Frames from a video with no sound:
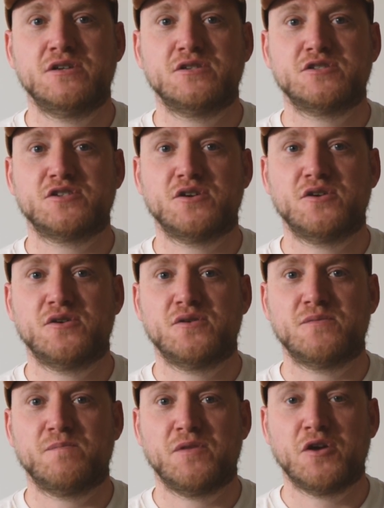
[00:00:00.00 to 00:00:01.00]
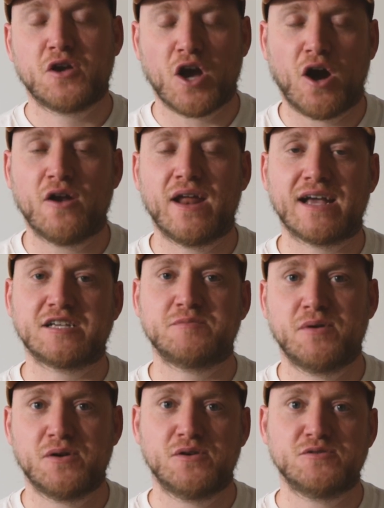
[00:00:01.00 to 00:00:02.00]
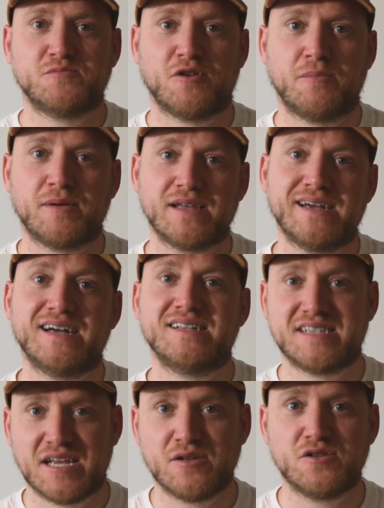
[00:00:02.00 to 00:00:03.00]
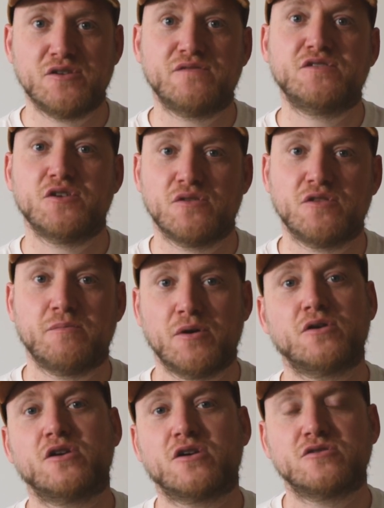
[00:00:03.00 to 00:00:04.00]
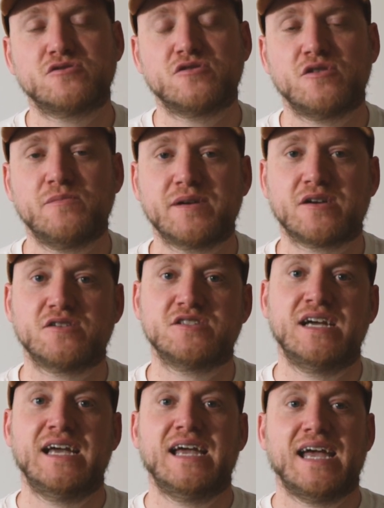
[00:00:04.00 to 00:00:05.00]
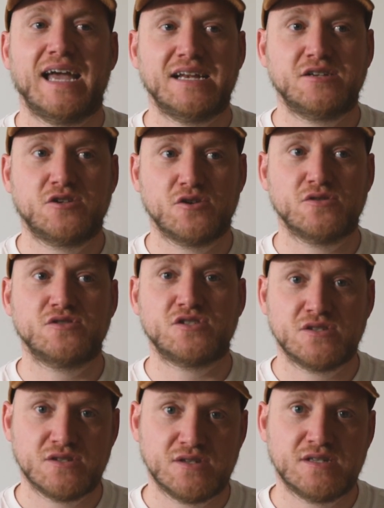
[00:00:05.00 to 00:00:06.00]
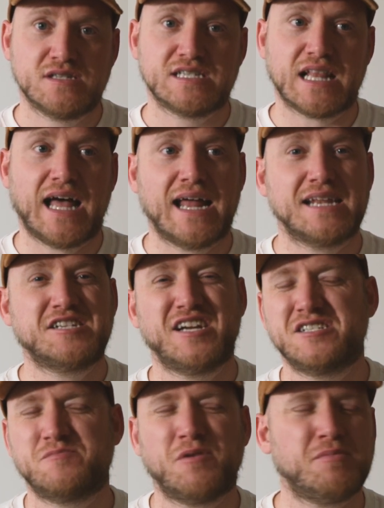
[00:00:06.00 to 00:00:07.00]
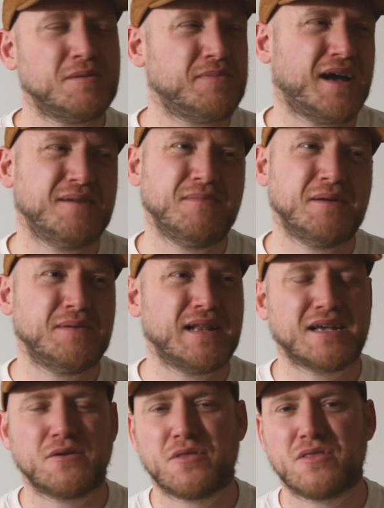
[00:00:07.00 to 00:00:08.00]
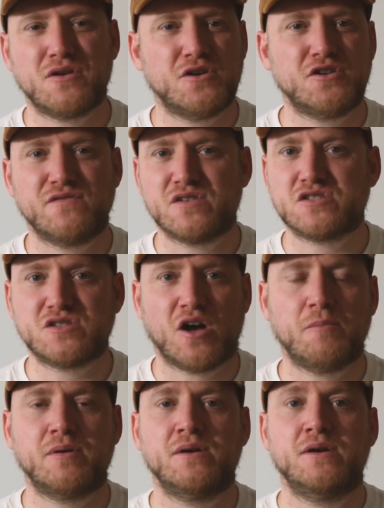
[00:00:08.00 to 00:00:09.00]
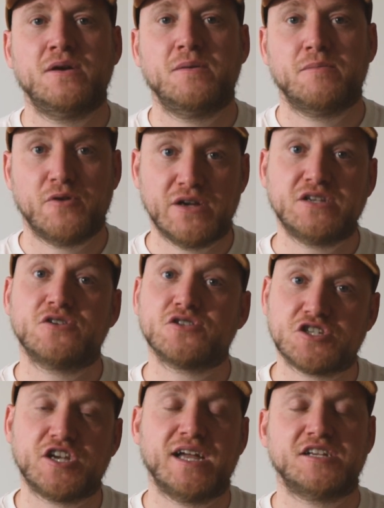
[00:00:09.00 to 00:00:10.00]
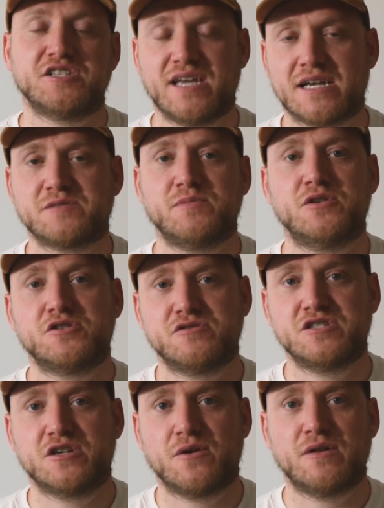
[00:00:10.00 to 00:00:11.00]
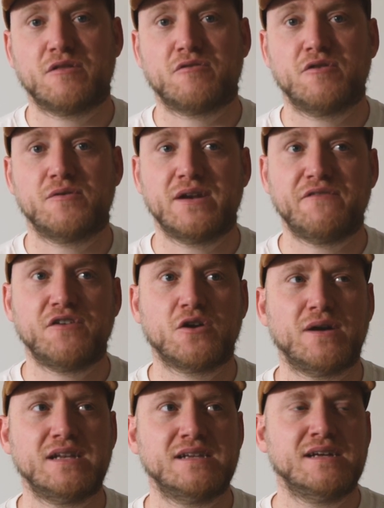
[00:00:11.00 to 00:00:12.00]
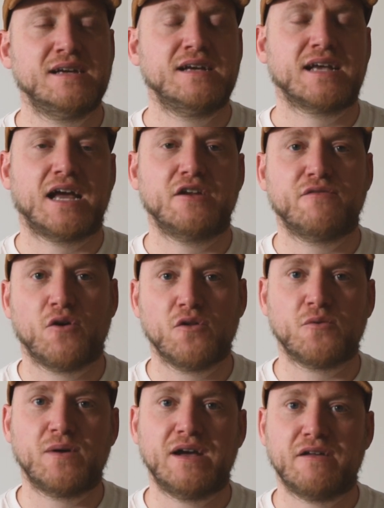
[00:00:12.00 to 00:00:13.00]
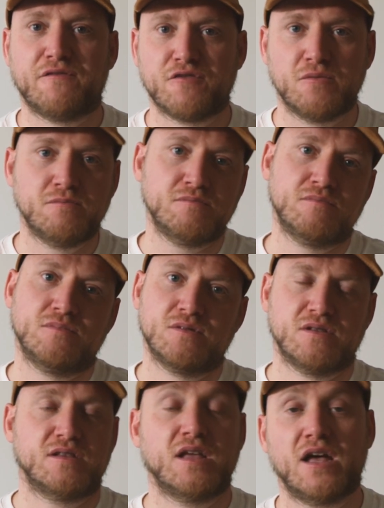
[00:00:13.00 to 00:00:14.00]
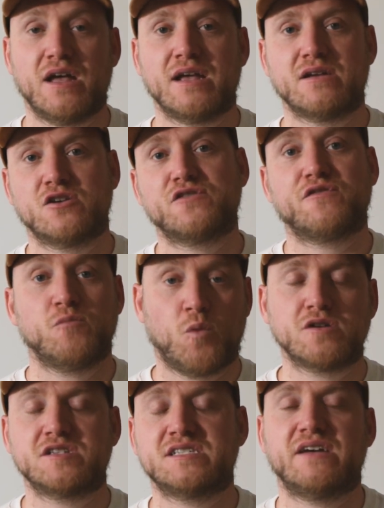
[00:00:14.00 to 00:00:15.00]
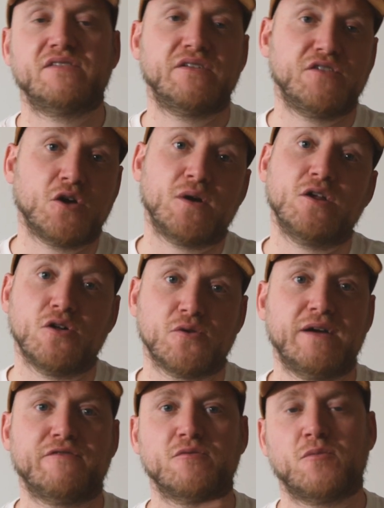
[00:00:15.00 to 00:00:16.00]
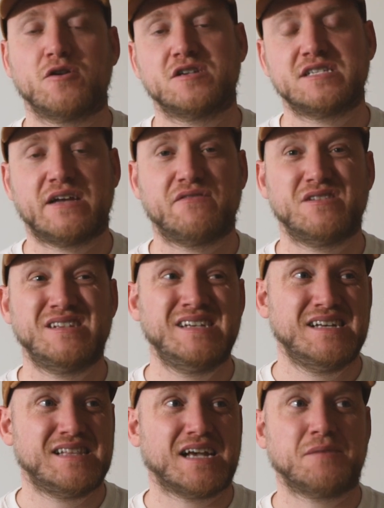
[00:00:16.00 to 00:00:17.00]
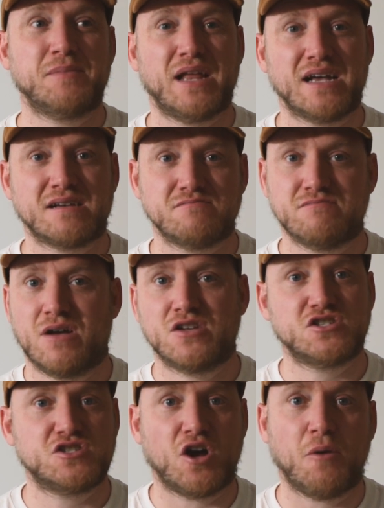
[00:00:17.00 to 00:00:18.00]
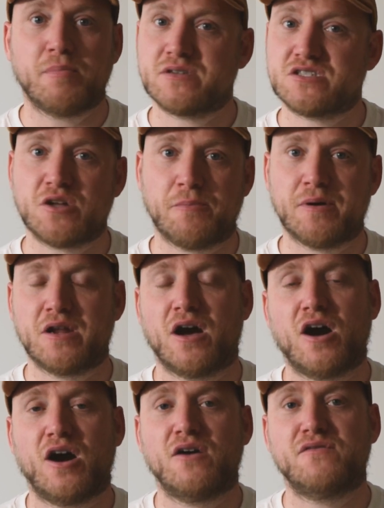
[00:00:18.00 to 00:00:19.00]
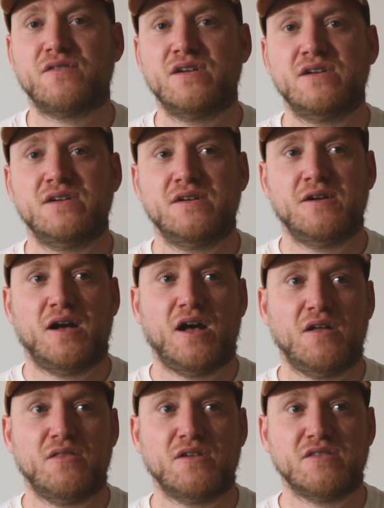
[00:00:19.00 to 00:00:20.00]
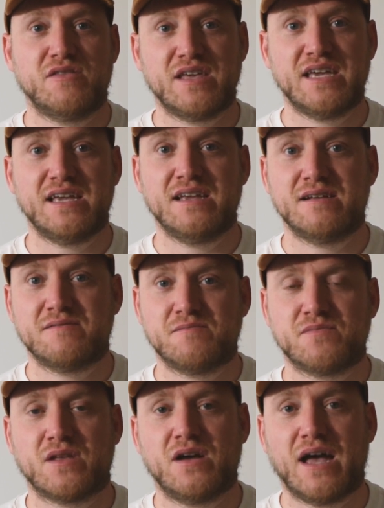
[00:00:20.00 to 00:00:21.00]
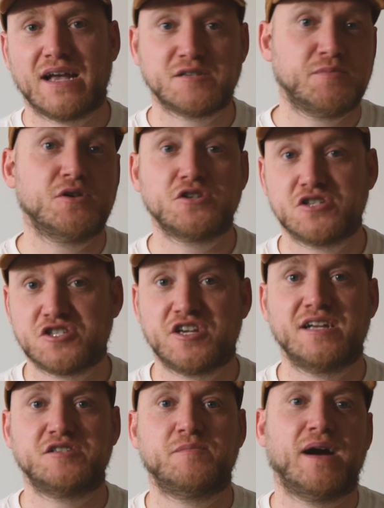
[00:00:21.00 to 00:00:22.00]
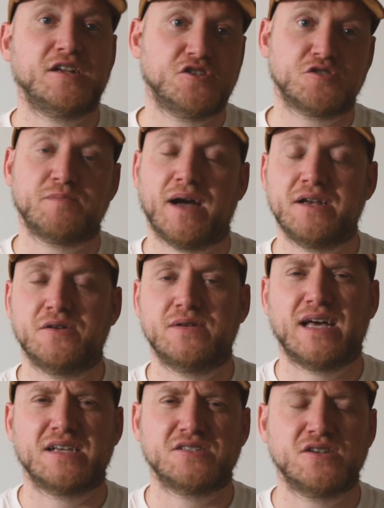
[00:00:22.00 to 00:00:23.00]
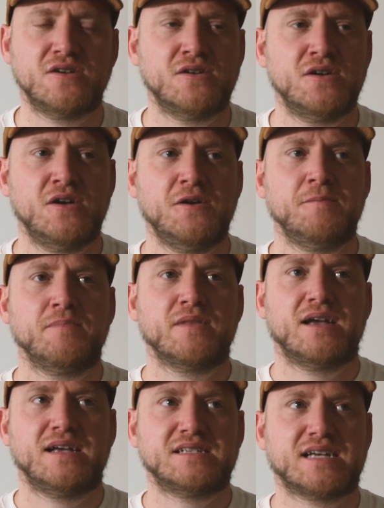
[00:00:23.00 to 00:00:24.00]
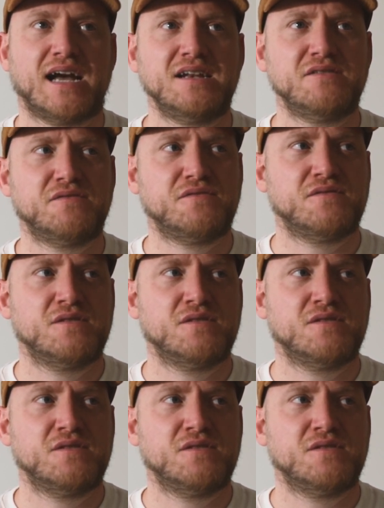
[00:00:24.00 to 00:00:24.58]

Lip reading: So you can't expose properly until you've done the bokeh control, because it does slightly change. It's probably by maybe like a third of a stop, but it does change the exposure as you're going through. And if you're going kind of all the way from, it goes from 1 to 7. If you're going all the way from 1 to 7, that can be like a stop and a half. The exposure's changed by doing that. So it's kind of